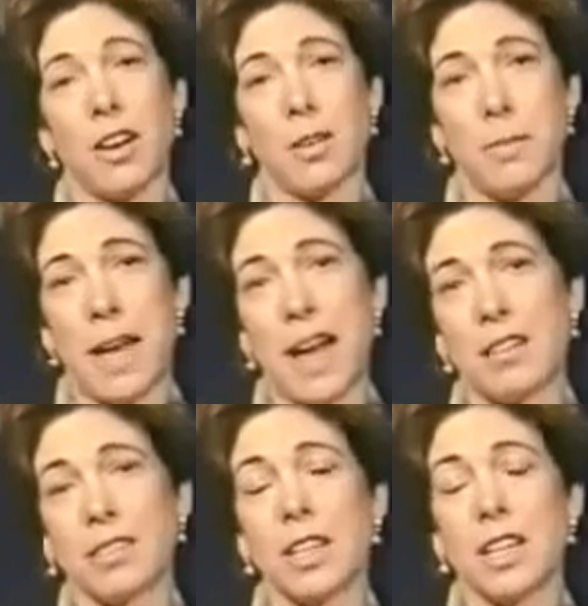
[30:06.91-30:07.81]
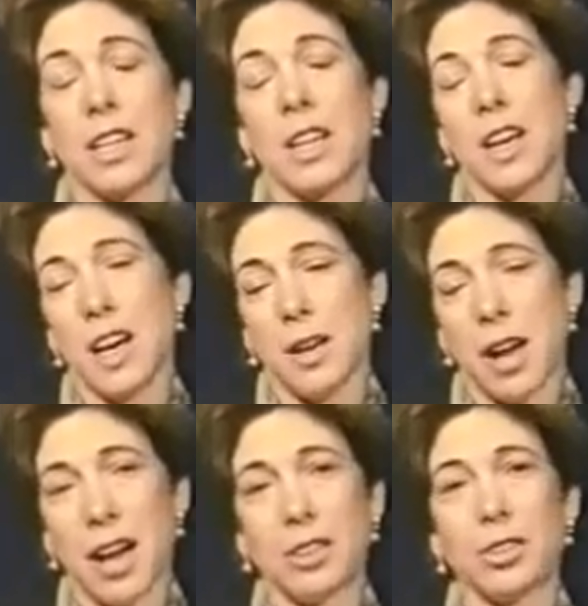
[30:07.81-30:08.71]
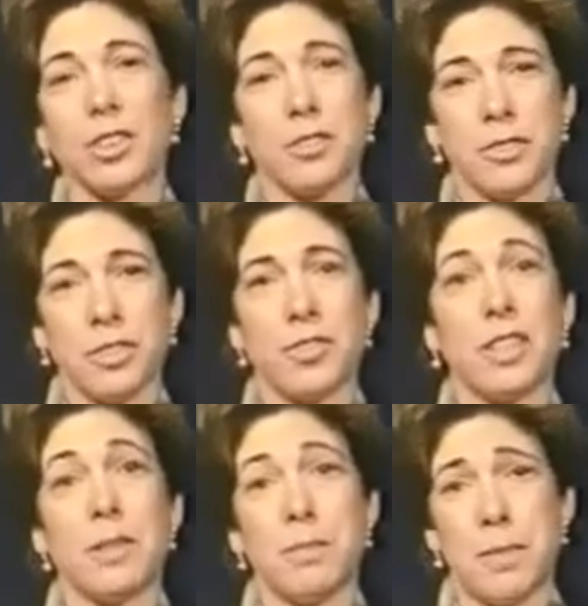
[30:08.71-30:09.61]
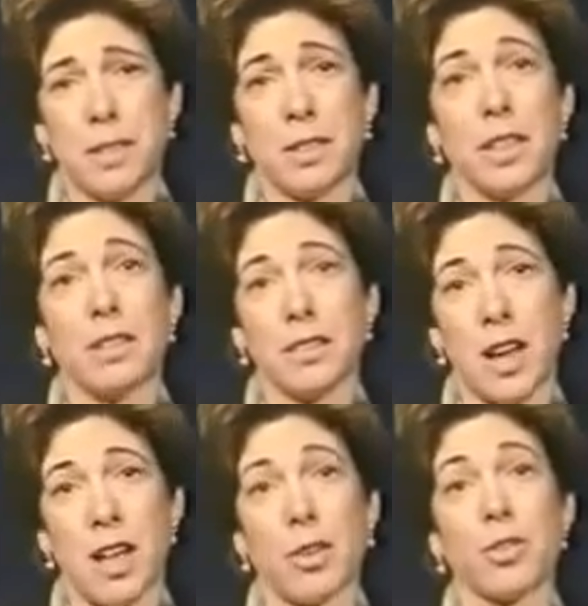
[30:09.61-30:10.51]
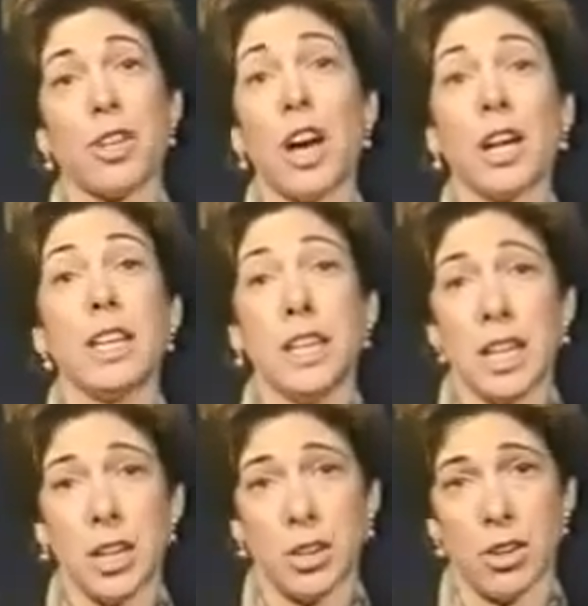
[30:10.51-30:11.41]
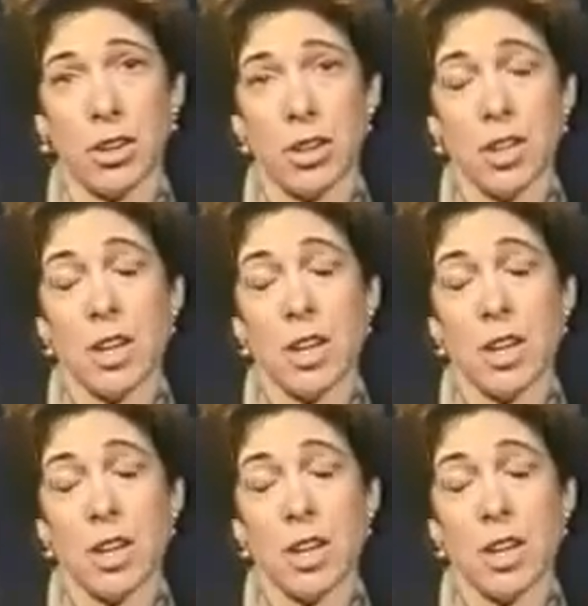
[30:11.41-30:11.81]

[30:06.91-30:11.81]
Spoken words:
are about $150 billion a year,